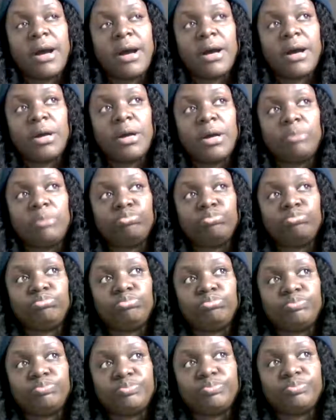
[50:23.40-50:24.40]

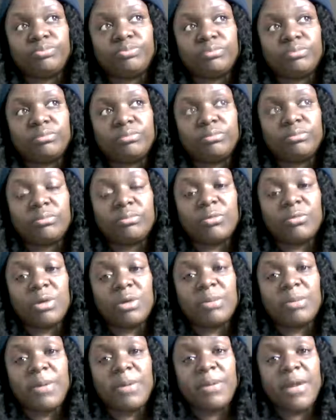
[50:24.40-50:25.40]
um,
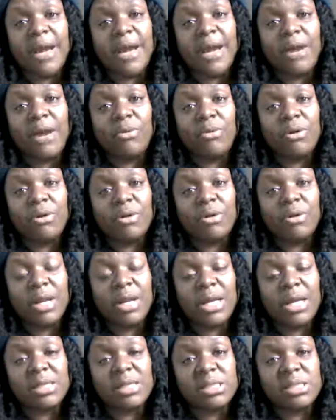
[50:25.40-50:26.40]
well, maybe an hour
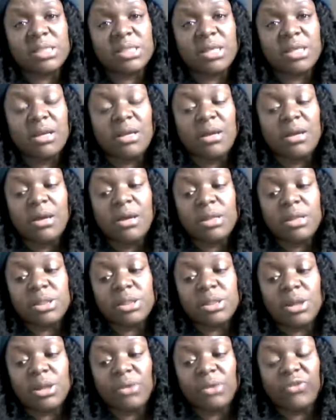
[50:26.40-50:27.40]
or less.
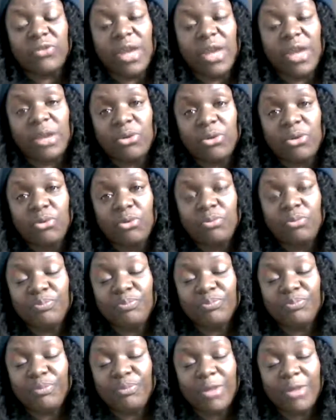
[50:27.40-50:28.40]
So thank
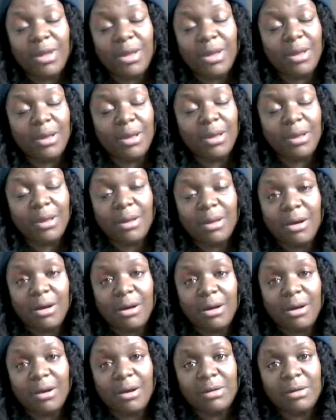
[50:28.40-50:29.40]
you,
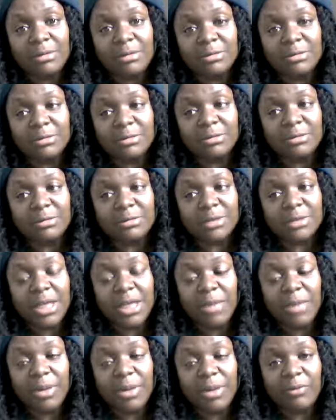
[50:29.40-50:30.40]
y'all.
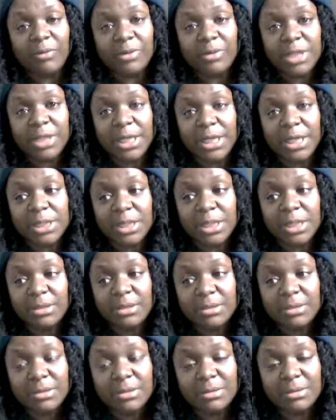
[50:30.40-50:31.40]
Keep me in
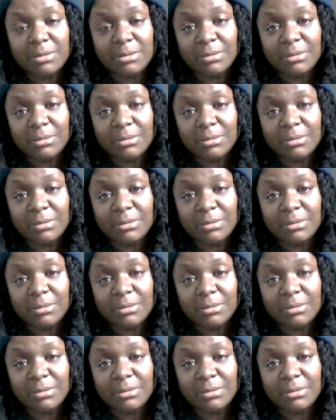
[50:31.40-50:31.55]
rotation.